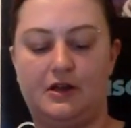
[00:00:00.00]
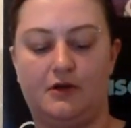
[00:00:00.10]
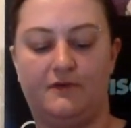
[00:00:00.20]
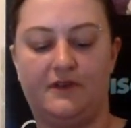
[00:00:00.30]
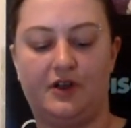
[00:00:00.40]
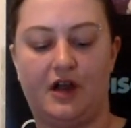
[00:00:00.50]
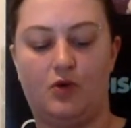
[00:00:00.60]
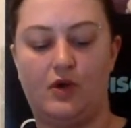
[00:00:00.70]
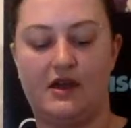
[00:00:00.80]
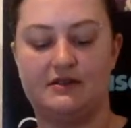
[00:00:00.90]
figure out
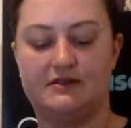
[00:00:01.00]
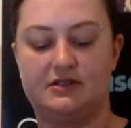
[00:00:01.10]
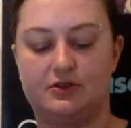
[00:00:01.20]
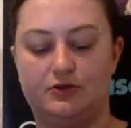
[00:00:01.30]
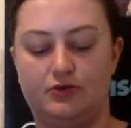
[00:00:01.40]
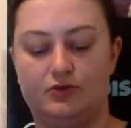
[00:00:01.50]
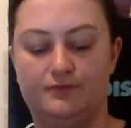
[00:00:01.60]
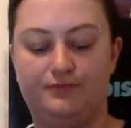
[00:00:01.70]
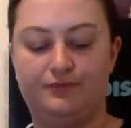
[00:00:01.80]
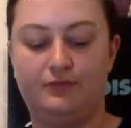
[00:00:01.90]
ways to
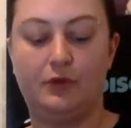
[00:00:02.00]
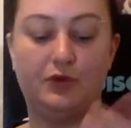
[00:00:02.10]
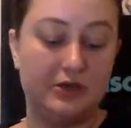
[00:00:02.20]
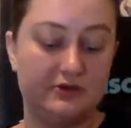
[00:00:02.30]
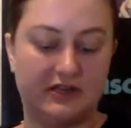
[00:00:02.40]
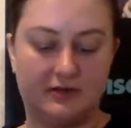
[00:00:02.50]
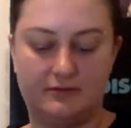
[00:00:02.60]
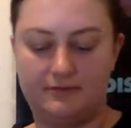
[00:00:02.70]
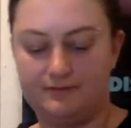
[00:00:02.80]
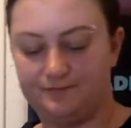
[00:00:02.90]
reuse it
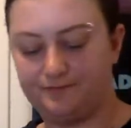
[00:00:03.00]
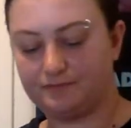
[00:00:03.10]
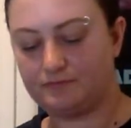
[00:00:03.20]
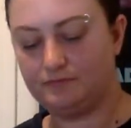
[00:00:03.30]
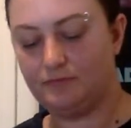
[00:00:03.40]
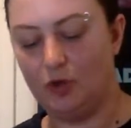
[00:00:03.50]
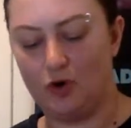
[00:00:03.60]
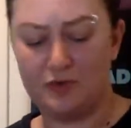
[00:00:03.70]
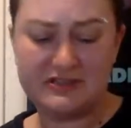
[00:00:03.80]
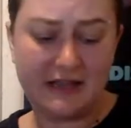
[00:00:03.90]
or
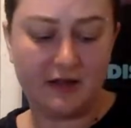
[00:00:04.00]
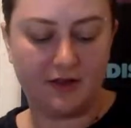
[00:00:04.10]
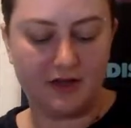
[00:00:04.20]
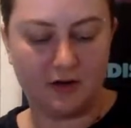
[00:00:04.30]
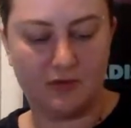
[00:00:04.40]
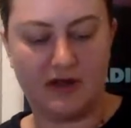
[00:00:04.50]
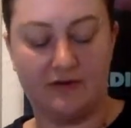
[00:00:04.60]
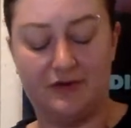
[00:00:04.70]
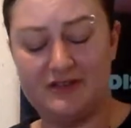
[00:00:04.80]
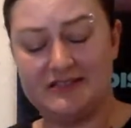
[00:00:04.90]
recycle it or whatever.
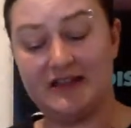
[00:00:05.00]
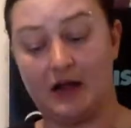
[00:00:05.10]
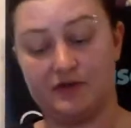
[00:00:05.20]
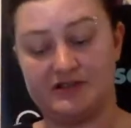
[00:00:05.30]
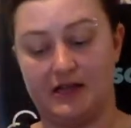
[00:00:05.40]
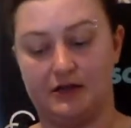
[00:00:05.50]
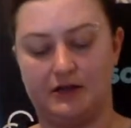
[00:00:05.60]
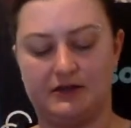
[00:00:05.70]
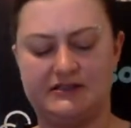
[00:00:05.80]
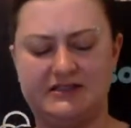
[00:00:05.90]
This is not
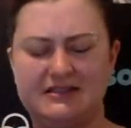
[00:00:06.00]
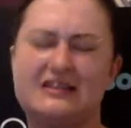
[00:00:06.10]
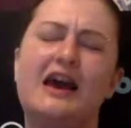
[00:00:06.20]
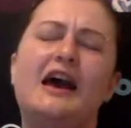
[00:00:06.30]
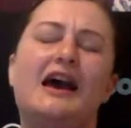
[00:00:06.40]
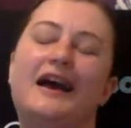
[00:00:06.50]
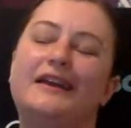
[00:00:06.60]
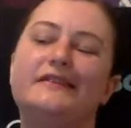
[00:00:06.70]
recycling. I